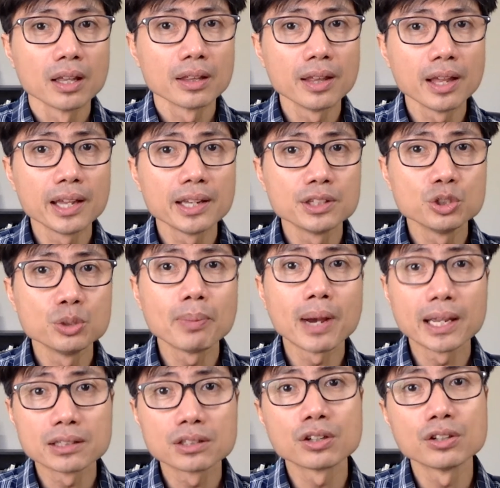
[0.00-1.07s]
then you
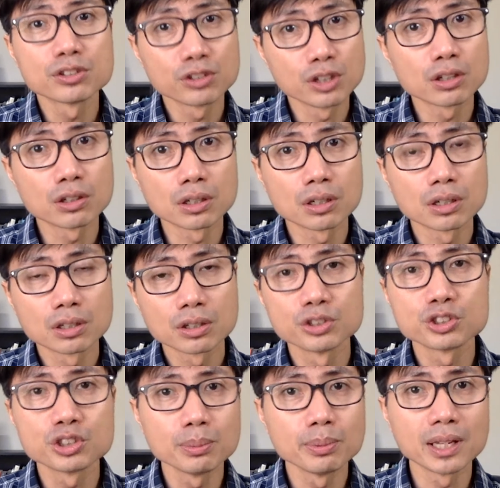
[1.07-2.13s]
might consider
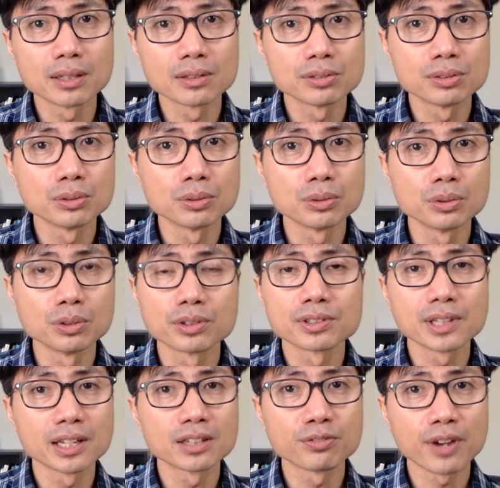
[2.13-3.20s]
contributing to your
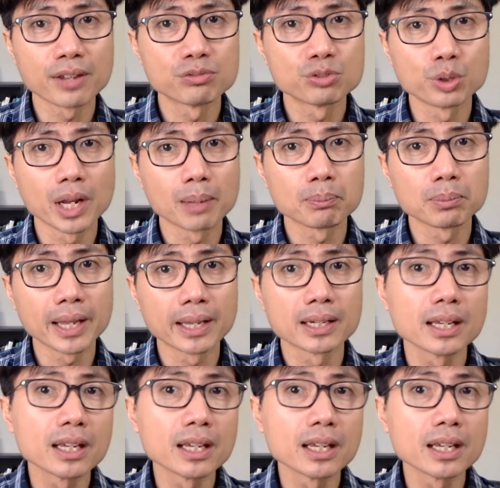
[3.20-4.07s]
state's 529 plan.